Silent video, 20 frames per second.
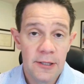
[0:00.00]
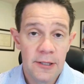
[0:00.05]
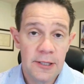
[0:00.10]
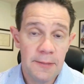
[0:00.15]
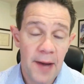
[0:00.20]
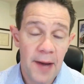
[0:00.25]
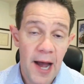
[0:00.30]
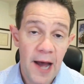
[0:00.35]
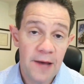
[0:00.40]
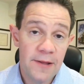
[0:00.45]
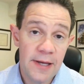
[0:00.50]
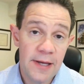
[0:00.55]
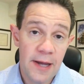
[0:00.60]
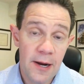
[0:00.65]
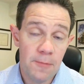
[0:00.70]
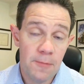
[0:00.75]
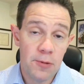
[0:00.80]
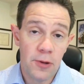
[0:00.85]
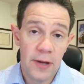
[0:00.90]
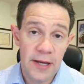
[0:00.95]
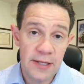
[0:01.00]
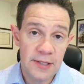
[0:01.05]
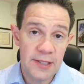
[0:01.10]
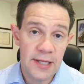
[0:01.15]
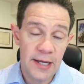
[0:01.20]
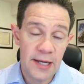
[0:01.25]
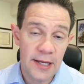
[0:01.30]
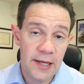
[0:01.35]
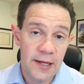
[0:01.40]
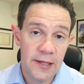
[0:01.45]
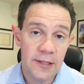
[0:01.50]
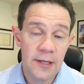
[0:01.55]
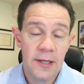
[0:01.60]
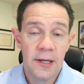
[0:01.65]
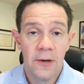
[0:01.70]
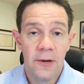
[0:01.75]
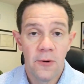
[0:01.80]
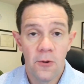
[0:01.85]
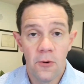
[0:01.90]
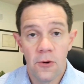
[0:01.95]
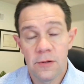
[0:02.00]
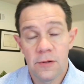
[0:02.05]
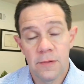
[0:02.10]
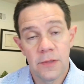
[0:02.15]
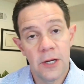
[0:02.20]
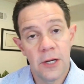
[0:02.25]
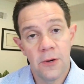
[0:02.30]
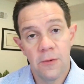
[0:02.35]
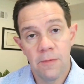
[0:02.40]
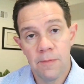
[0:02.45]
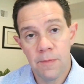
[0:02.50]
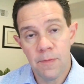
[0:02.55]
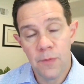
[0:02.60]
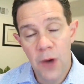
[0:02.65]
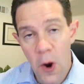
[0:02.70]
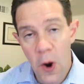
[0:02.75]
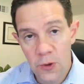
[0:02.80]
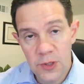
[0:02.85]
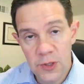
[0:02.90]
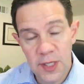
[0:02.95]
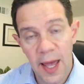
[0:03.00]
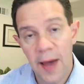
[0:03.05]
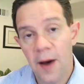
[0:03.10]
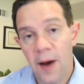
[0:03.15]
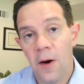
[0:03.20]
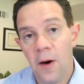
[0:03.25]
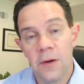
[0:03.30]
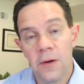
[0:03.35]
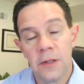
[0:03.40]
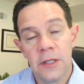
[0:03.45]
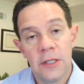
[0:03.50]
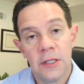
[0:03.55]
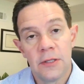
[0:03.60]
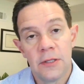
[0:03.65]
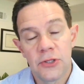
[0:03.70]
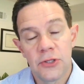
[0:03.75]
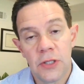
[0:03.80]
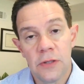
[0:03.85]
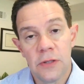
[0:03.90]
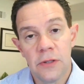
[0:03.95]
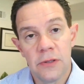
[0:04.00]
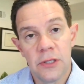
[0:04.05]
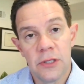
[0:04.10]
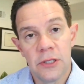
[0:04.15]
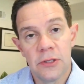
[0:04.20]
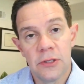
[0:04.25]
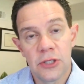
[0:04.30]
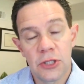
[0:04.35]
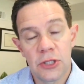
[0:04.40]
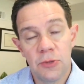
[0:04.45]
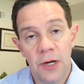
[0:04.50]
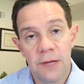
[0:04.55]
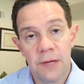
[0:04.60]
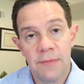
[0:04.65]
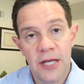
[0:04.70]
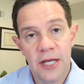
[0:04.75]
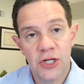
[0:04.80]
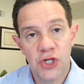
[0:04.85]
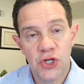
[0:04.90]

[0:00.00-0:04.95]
to buy the airplane ticket or you know hotel so you, you just want to make